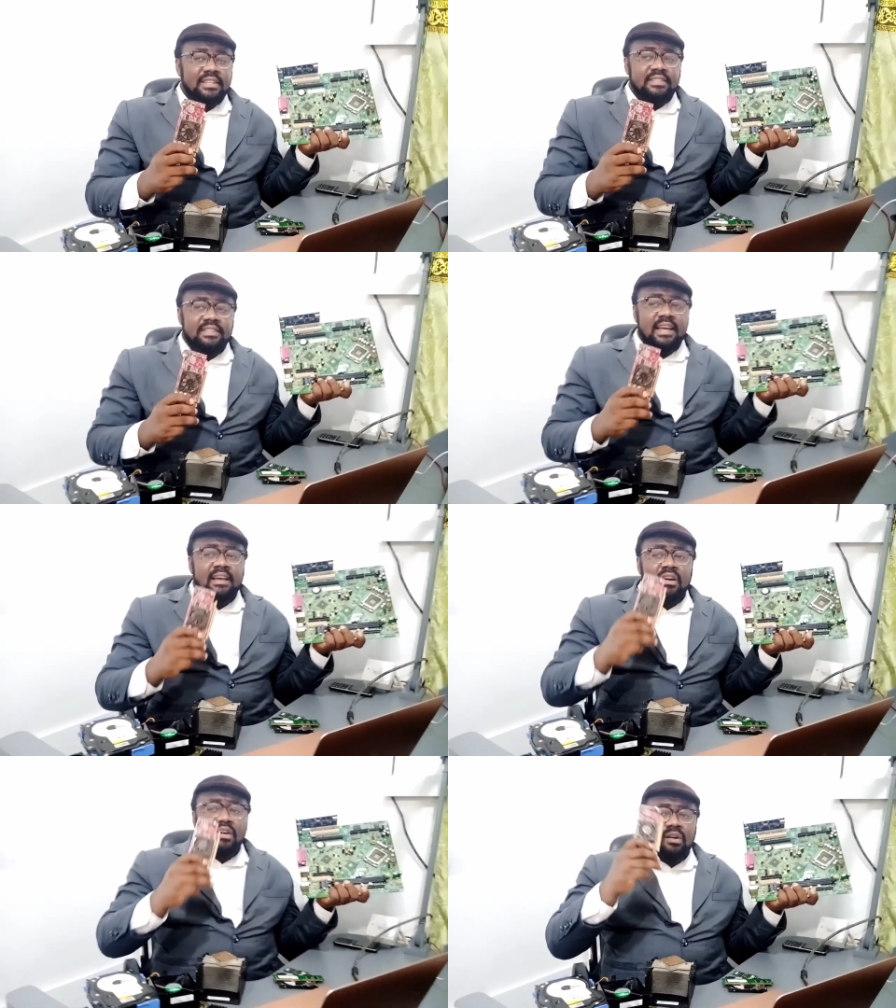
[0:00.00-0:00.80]
editor,
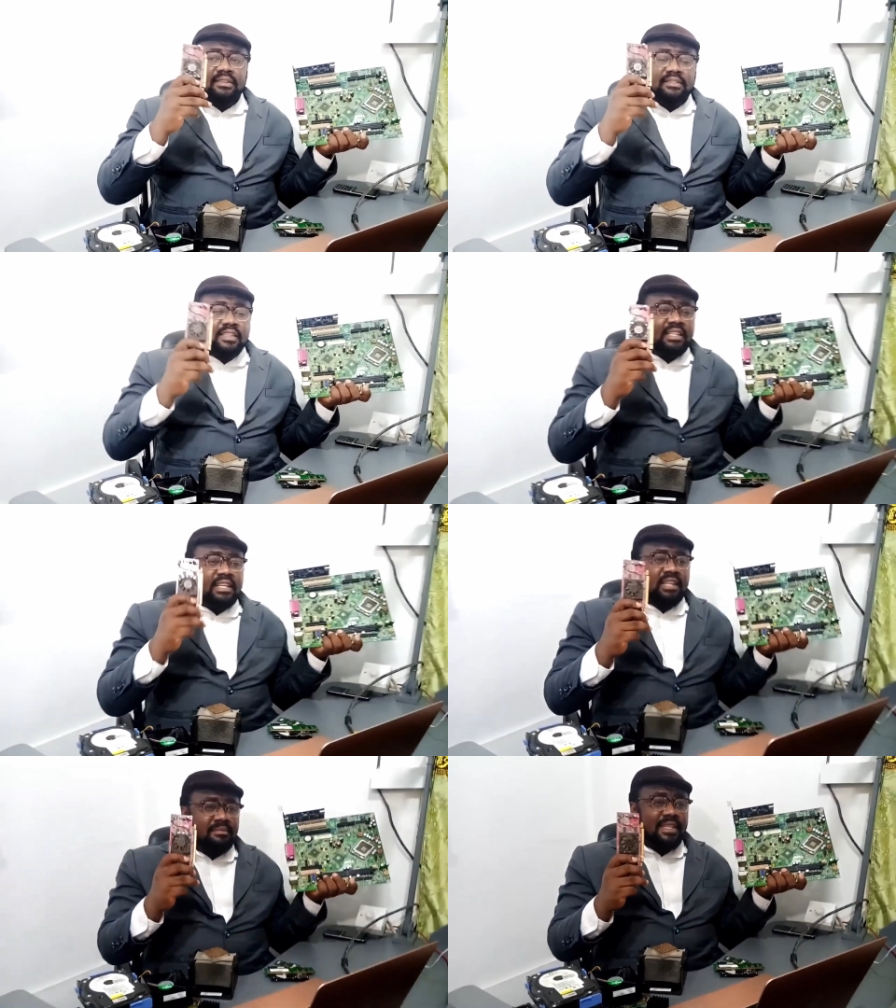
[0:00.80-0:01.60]
or a 3D
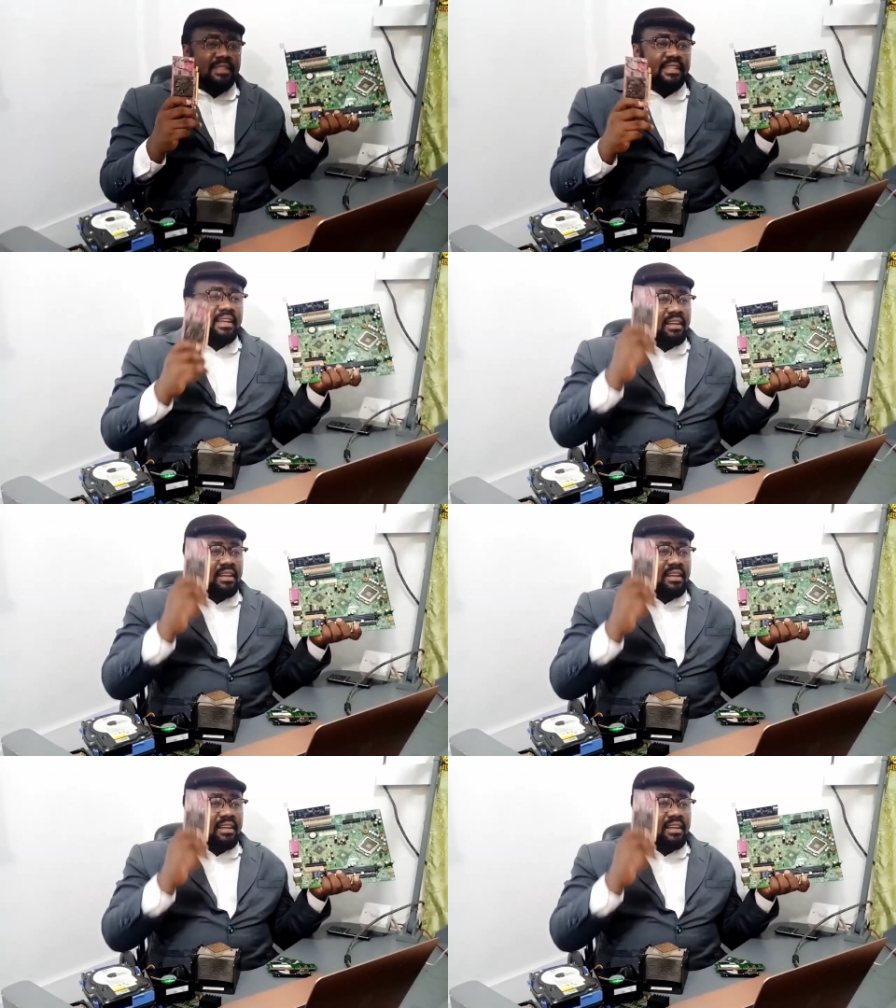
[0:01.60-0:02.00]
animator,